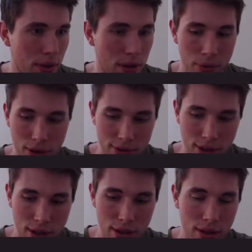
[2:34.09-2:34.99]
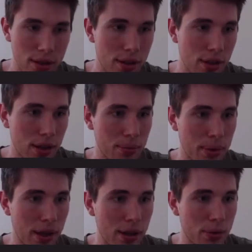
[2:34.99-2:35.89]
we can say let
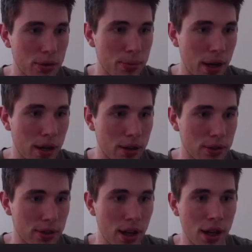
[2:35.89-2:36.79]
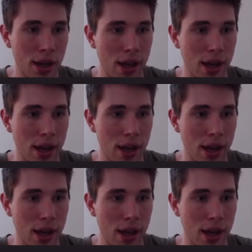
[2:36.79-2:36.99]
p equals particles I,